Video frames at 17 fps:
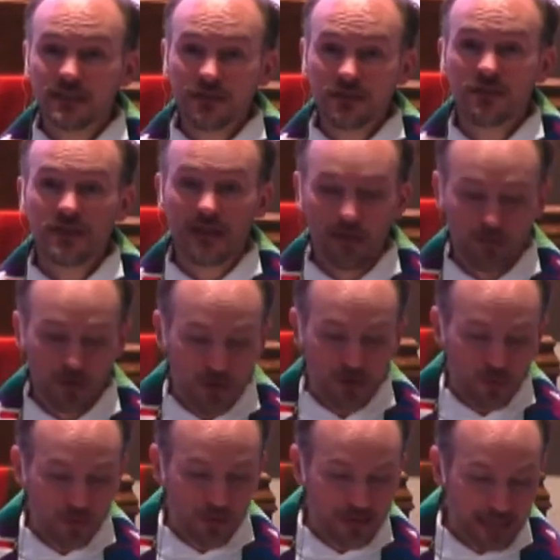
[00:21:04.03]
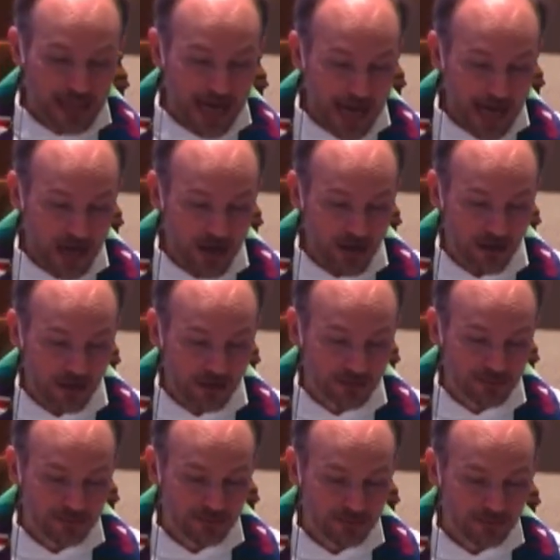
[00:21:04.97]
them with care,
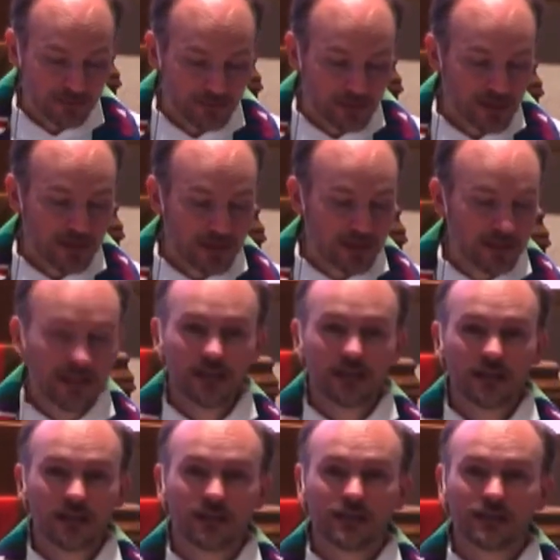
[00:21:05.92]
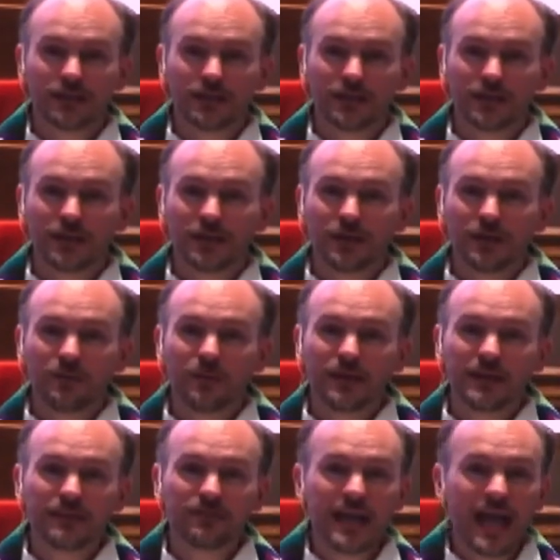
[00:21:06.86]
to think
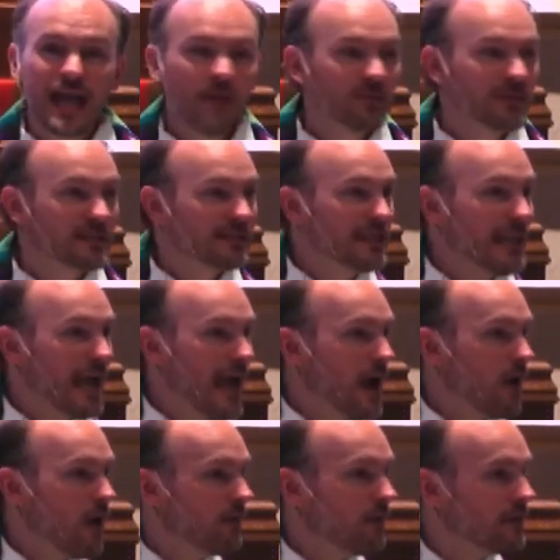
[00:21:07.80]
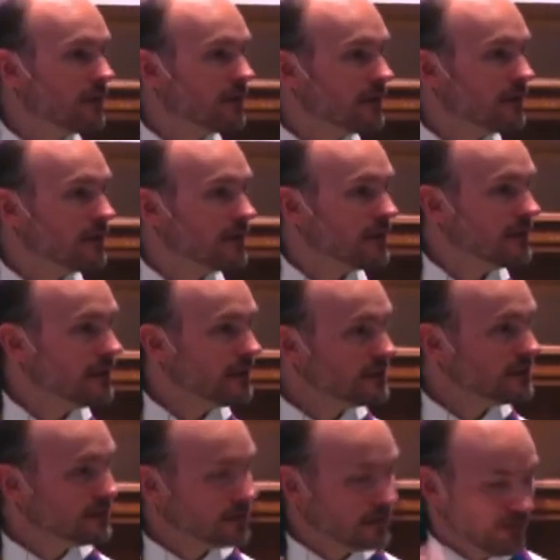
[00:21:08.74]
whatever happens now
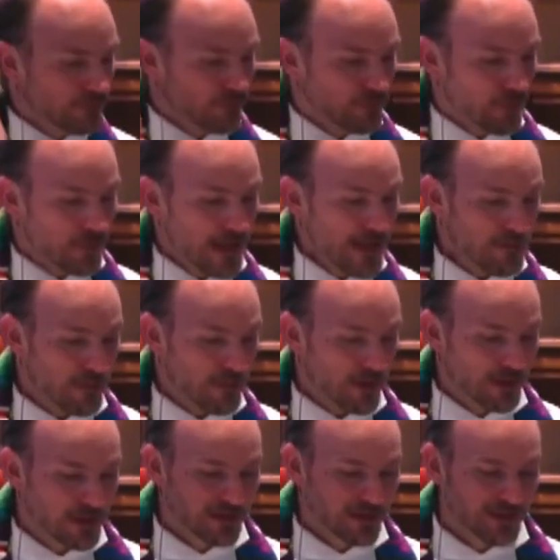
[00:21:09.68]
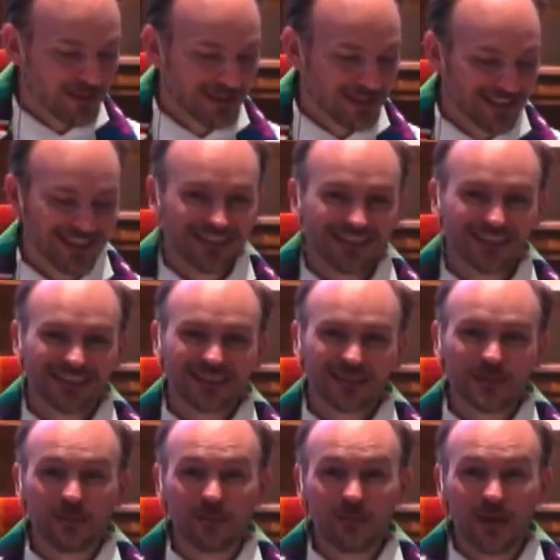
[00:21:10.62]
is for them.
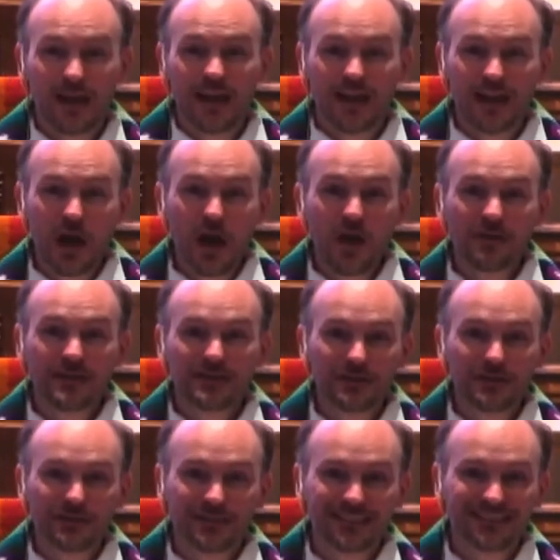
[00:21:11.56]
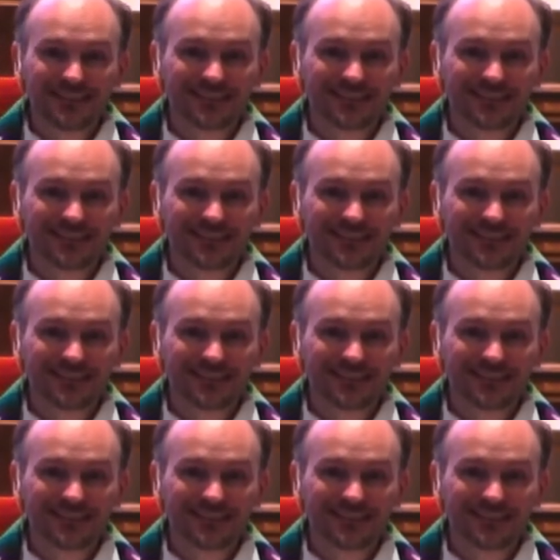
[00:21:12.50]
By our endurance,